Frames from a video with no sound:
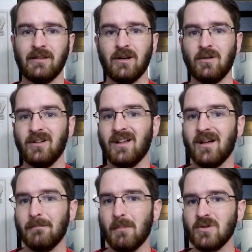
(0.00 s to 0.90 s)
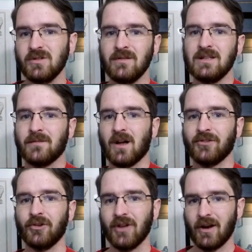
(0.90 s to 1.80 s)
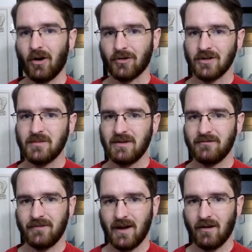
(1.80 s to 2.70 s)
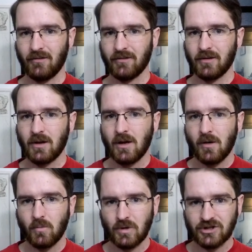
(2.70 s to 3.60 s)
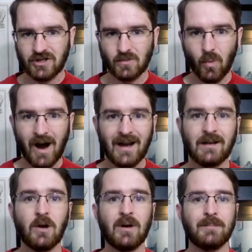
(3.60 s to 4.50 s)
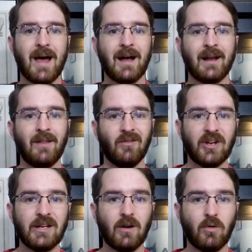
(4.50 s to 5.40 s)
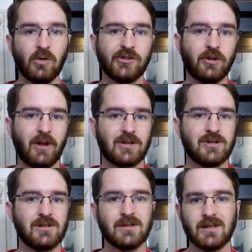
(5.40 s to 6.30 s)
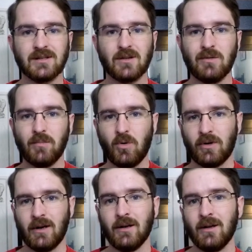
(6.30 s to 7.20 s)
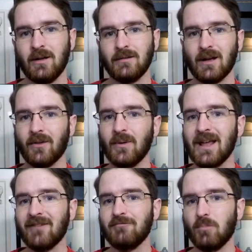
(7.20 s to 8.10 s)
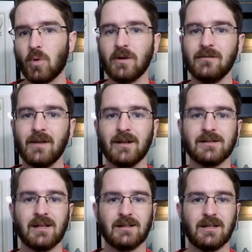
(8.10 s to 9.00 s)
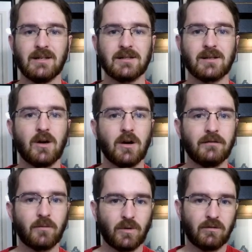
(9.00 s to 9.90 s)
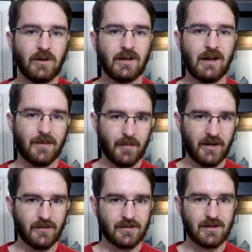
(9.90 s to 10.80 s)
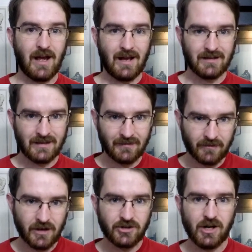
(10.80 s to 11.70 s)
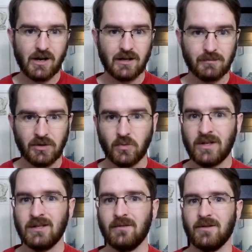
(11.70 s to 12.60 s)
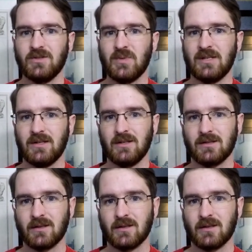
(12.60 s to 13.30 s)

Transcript: though, most of these fossils had already been found, which is why going back and looking at old collections is so important, now that we have more advanced techniques for looking at the bones and differentiating between different species.